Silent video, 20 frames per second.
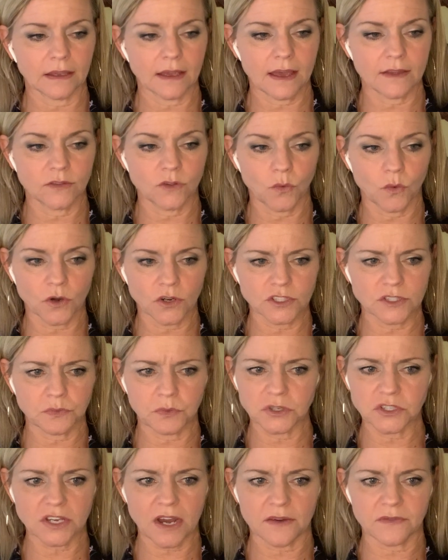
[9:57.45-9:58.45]
and the words
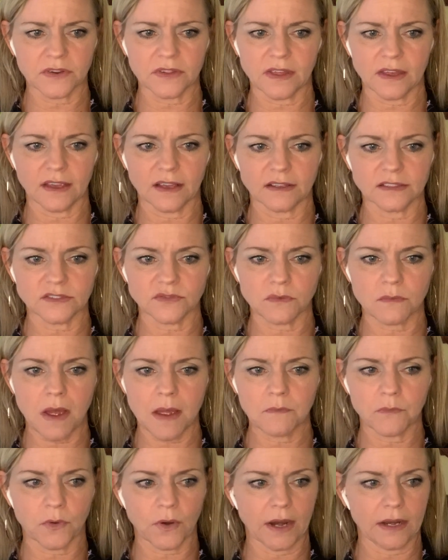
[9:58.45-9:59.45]
push everything else from my
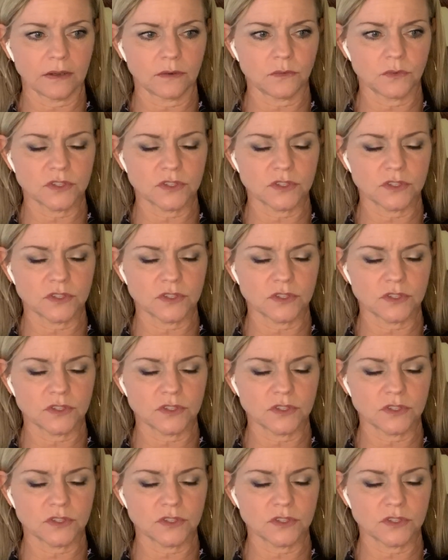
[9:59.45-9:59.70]
brain